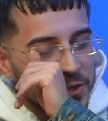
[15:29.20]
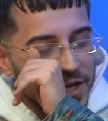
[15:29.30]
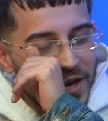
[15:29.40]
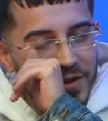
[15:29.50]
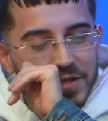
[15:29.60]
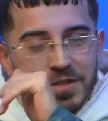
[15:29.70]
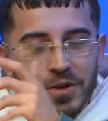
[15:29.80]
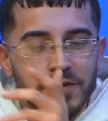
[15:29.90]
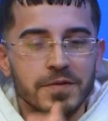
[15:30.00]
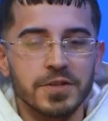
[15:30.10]
shout out to
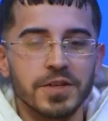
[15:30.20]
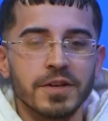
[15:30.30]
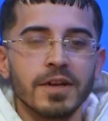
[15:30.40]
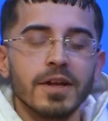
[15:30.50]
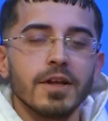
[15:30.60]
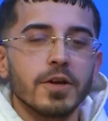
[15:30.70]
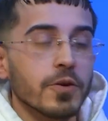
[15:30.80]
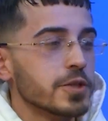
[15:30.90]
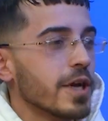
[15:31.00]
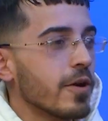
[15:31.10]
Tunnel Vision.
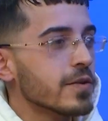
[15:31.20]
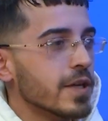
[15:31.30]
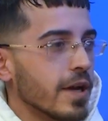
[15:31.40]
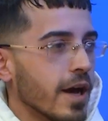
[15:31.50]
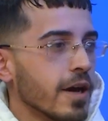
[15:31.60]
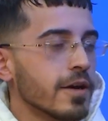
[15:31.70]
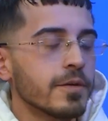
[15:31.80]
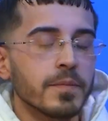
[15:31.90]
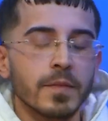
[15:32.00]
Shout out to Nada.